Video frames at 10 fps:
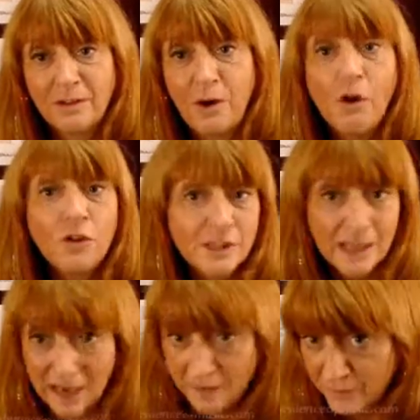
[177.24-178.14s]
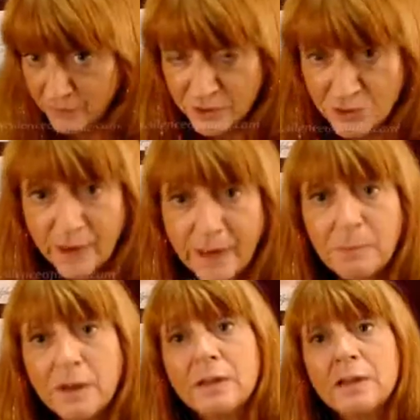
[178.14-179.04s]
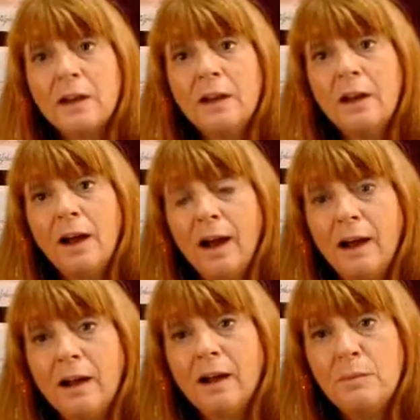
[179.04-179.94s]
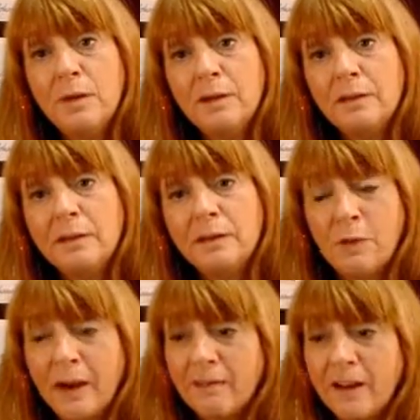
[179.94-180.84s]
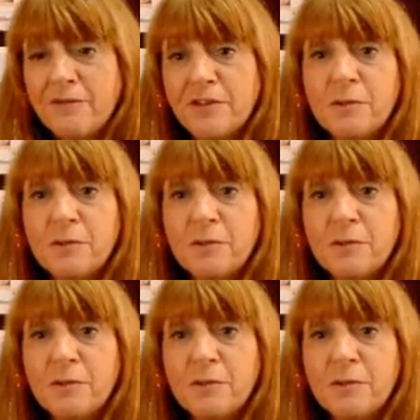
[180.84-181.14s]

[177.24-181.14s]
all the time through a treatment um, when I've left the